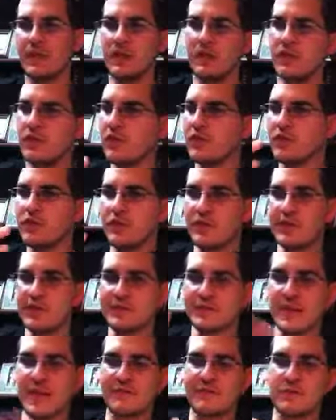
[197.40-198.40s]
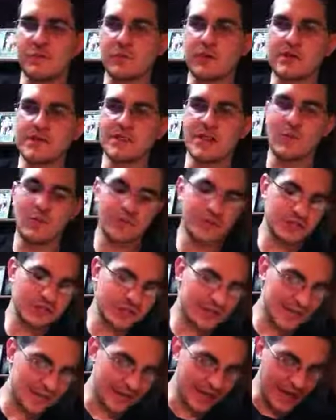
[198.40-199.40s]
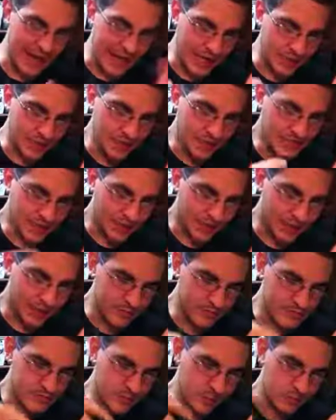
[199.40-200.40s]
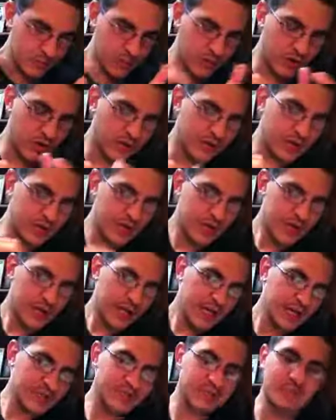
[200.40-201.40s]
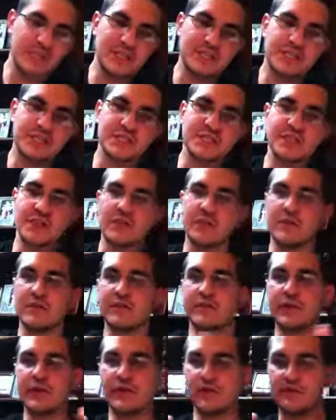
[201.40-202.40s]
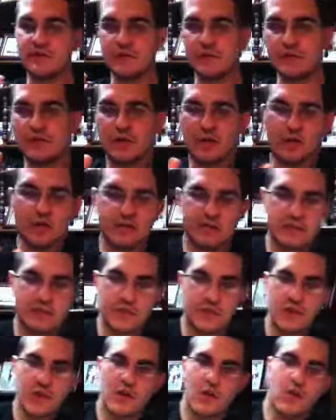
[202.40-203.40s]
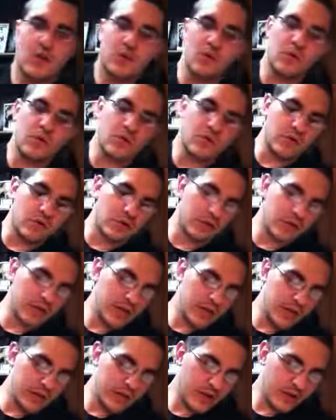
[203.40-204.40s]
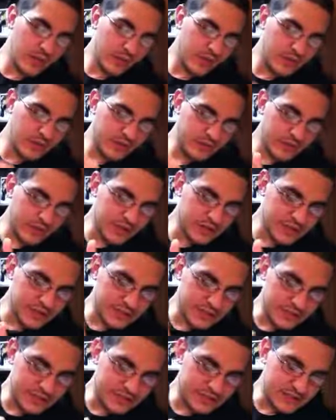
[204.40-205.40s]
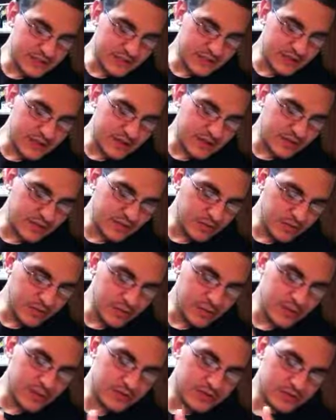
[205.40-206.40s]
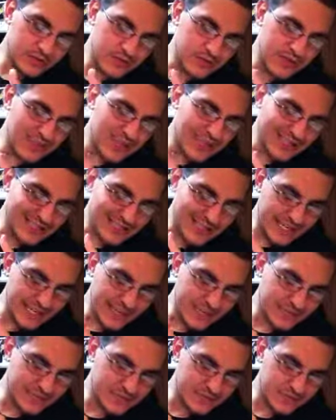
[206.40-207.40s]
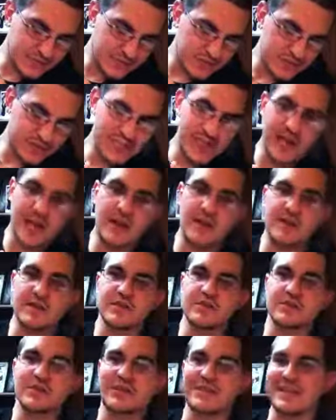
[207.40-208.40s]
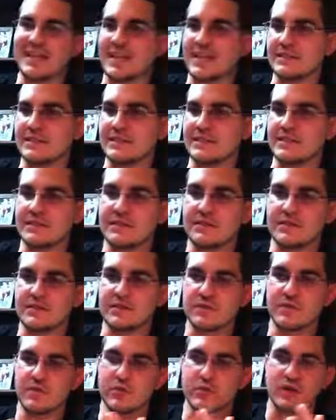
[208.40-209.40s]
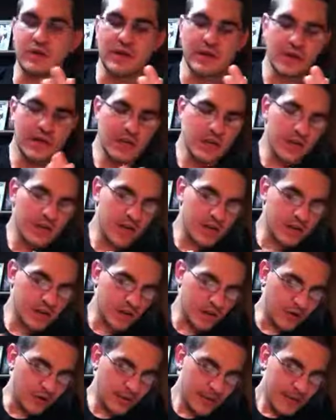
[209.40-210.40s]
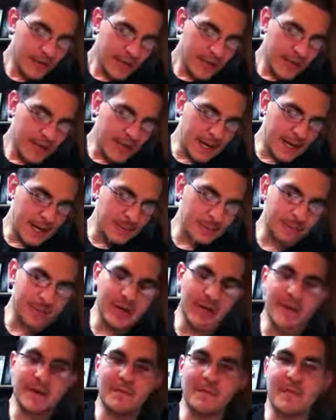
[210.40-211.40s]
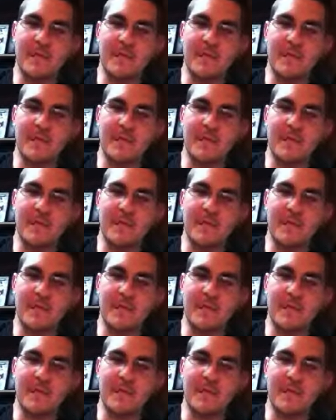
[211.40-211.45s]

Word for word: You can do this afterwards, and I want you to count how many times the word is mentioned of, of looks or you know, whatever your version is, uh, looks or intents or stares or glances or, you know, uh, but